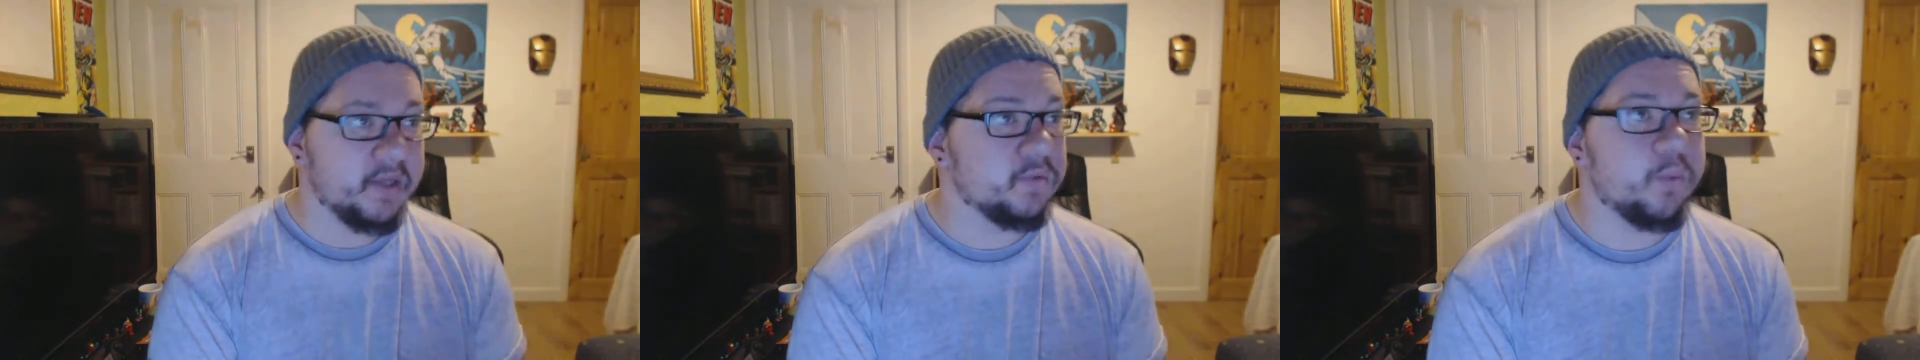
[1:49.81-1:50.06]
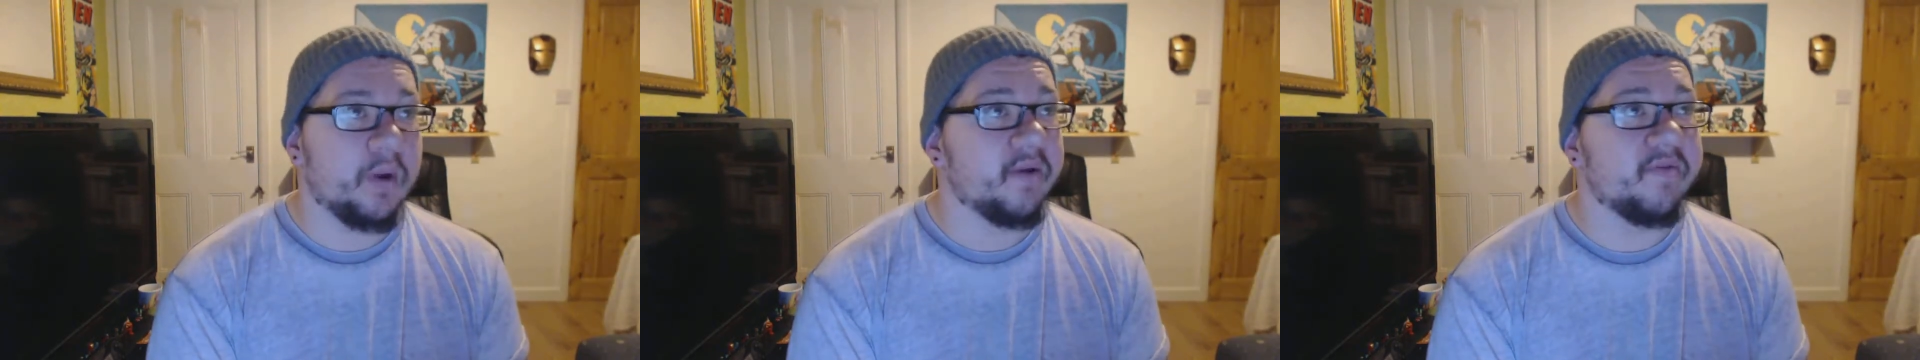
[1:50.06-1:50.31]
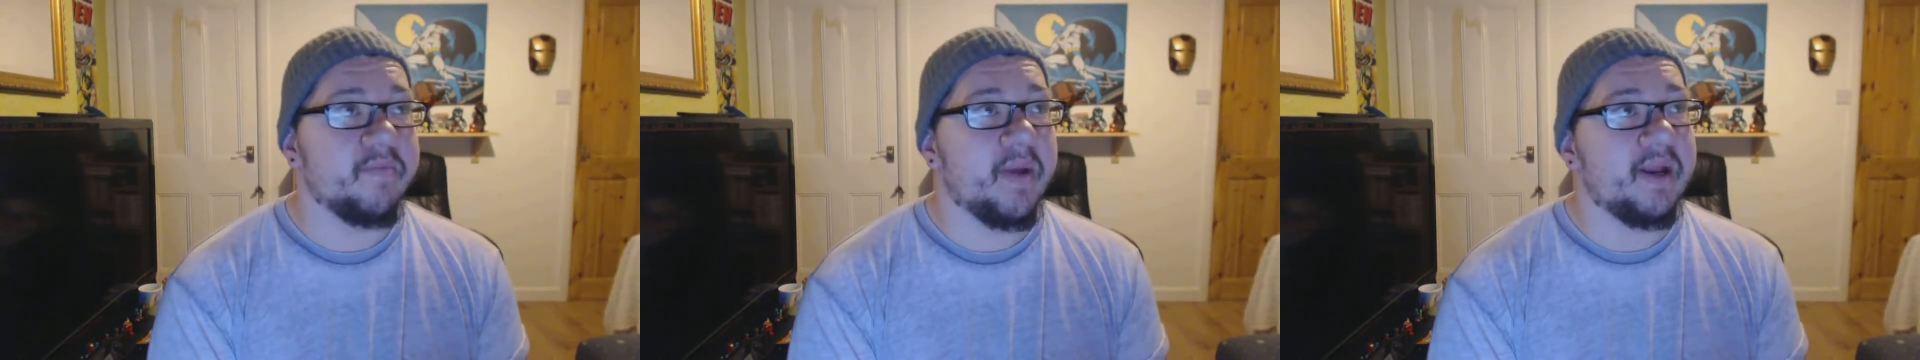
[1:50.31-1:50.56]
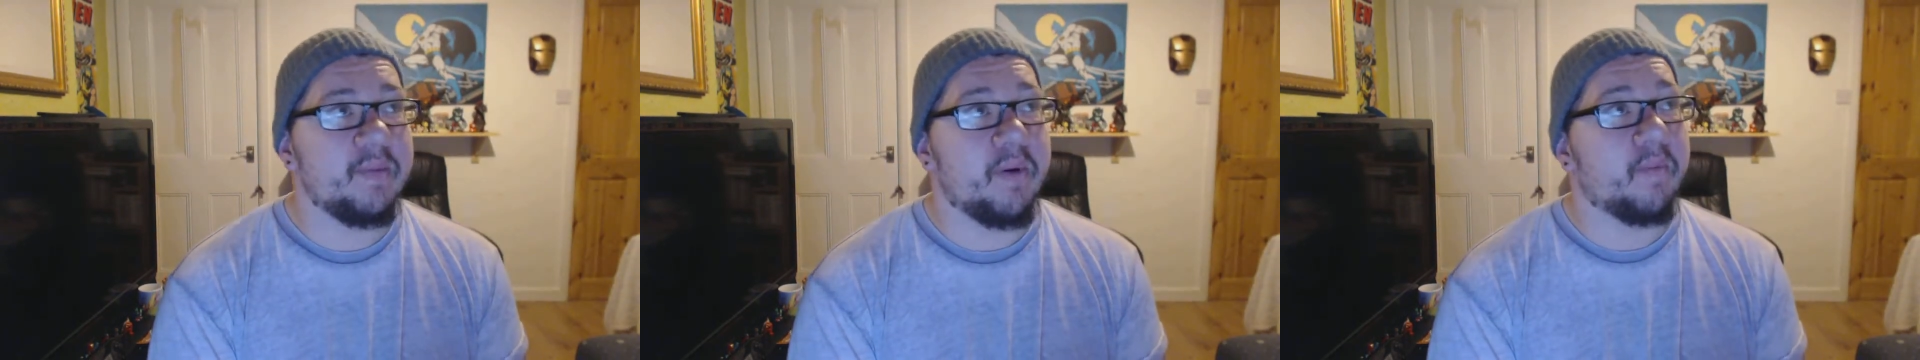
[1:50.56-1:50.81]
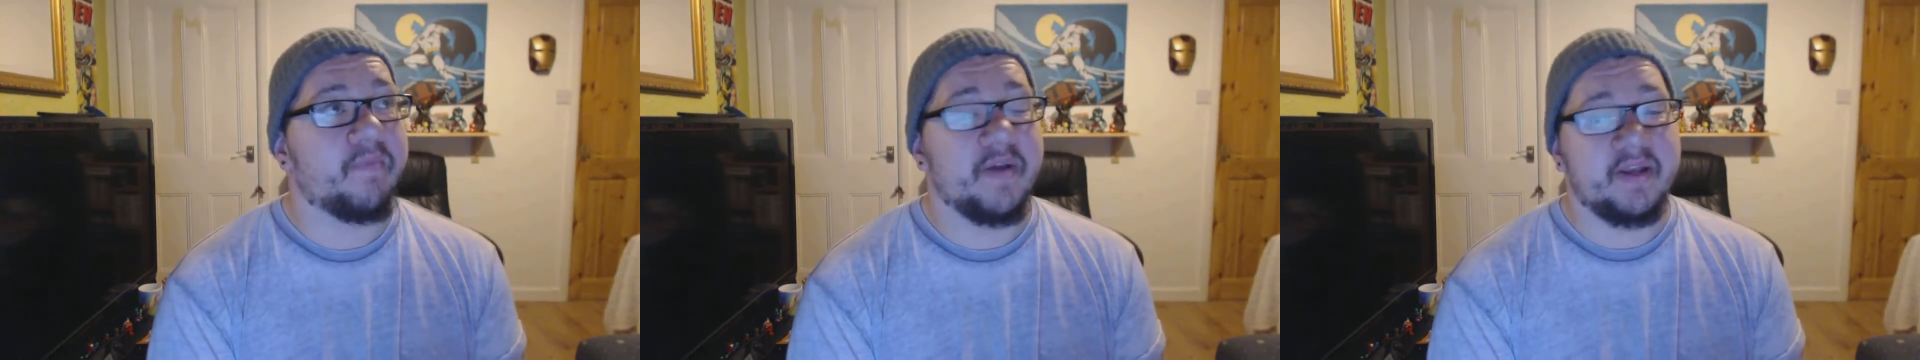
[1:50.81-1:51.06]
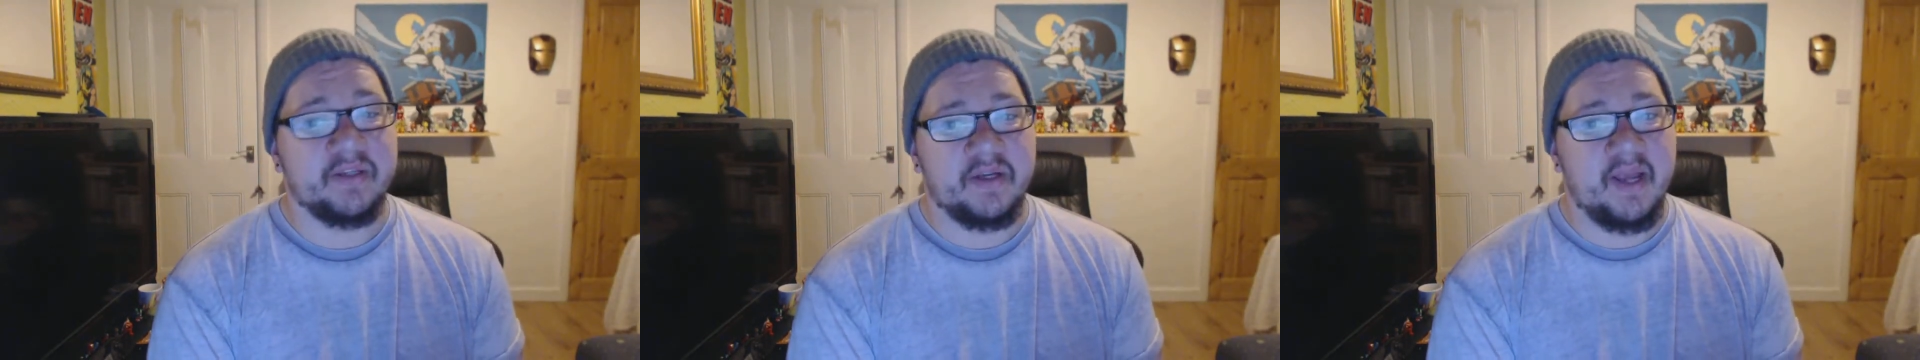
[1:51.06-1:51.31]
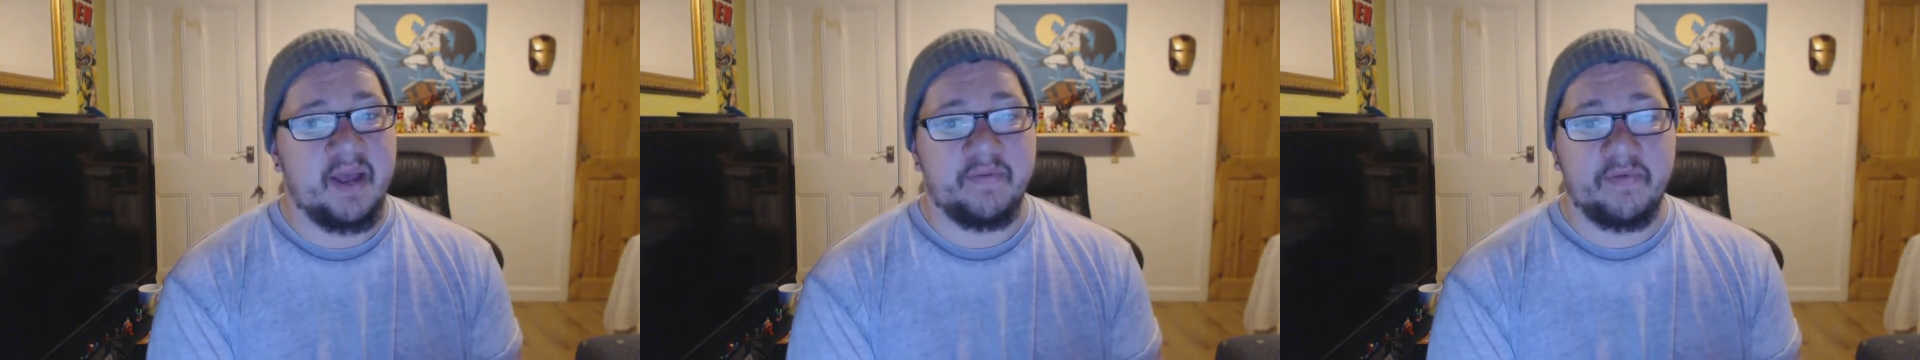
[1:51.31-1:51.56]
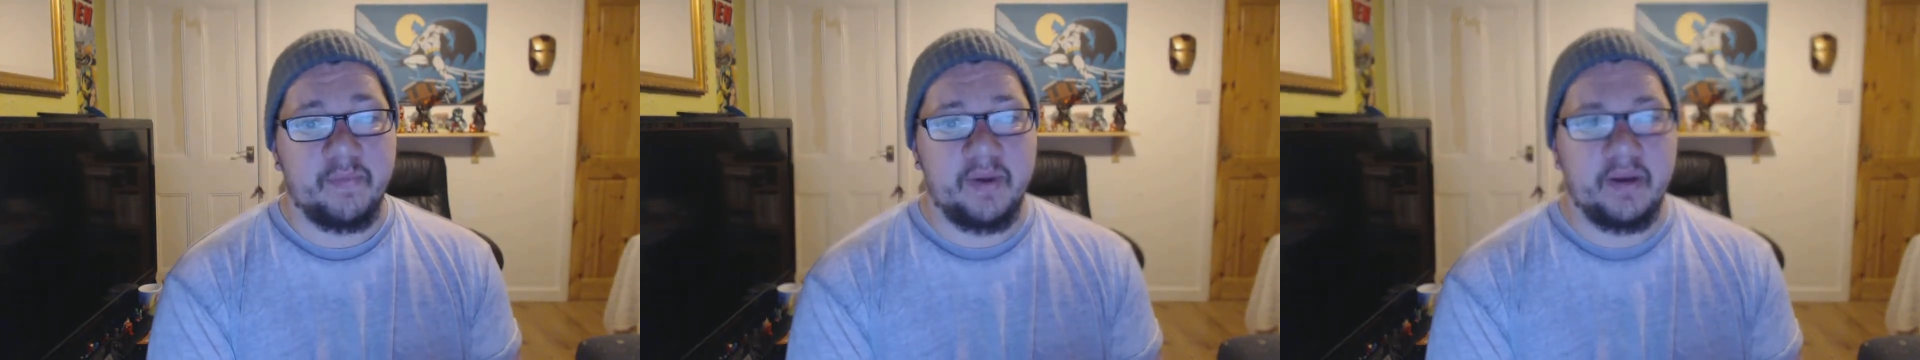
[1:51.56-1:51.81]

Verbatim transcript: It's one of many pop figures I have.